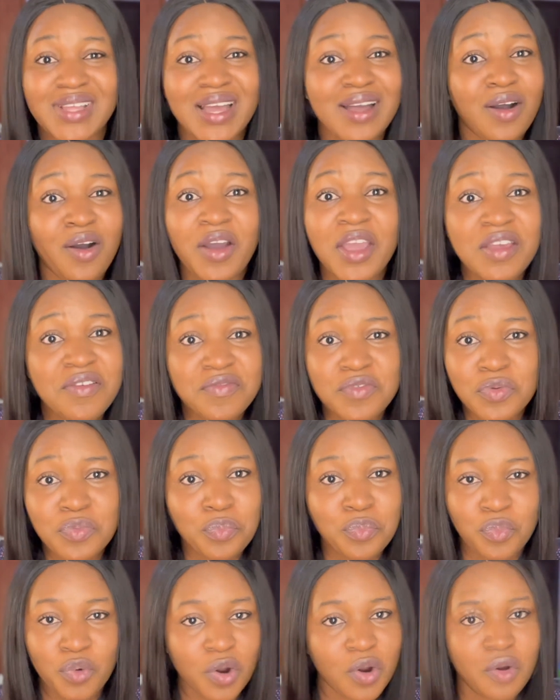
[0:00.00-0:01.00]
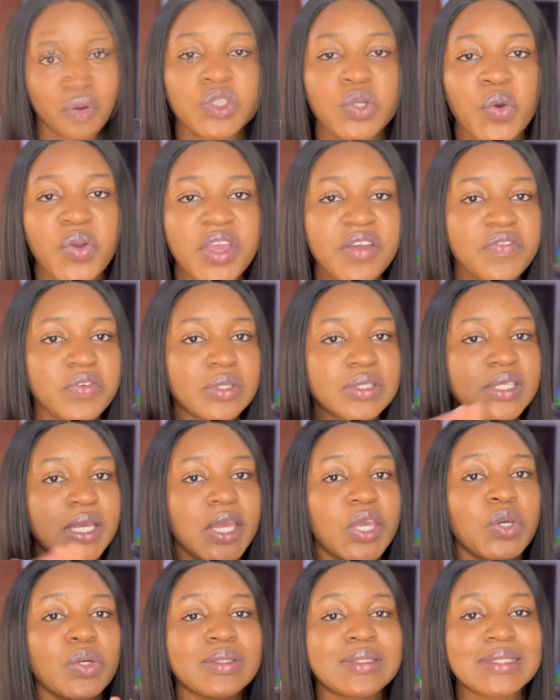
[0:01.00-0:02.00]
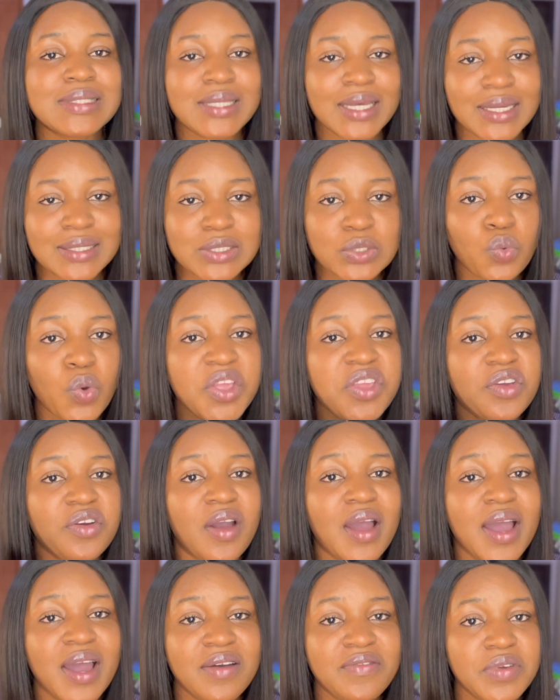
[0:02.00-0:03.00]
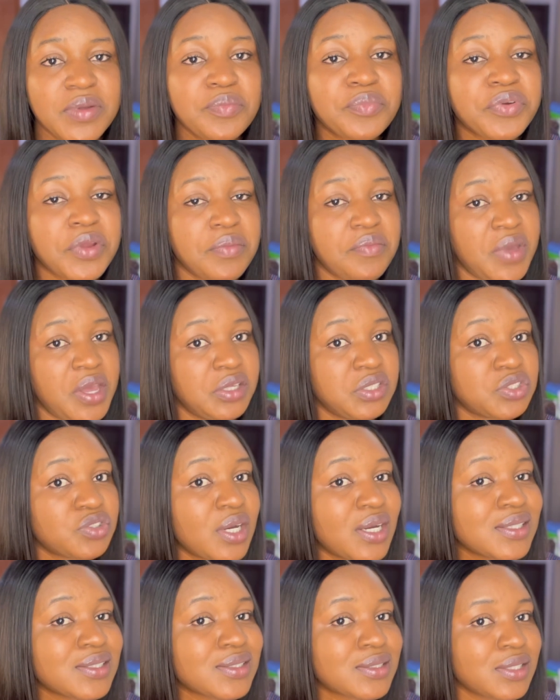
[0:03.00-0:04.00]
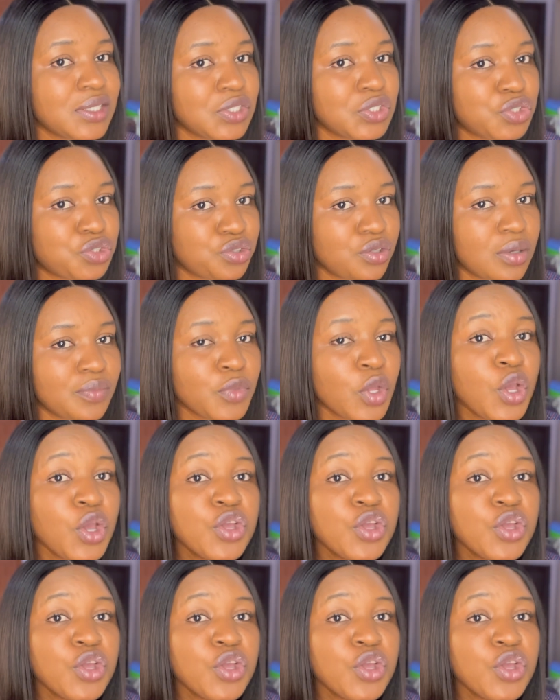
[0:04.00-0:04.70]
or even more. So if you take your test when you're having premenstrual syndrome,